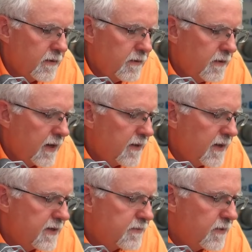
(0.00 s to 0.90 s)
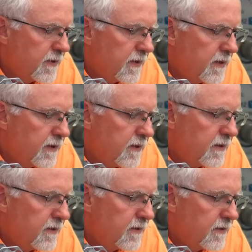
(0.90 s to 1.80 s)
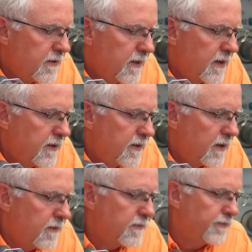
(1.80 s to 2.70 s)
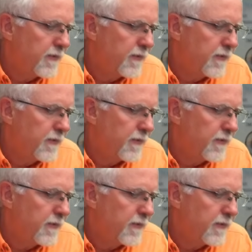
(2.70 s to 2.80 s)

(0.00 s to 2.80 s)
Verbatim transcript: Okay, that's pretty good. There you go.